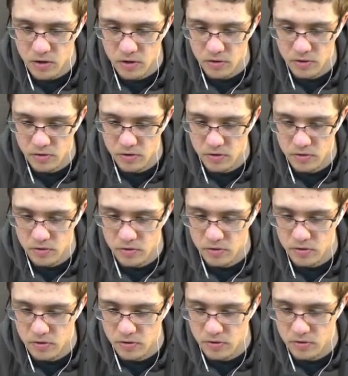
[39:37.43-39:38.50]
We call
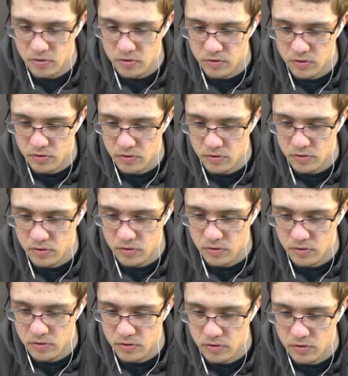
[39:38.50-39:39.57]
this water
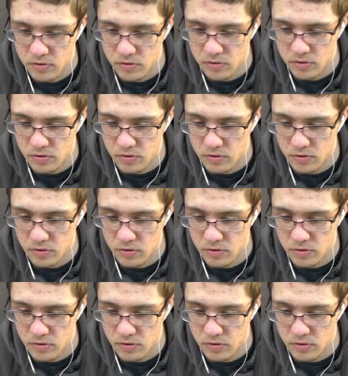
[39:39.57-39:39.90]
with ice.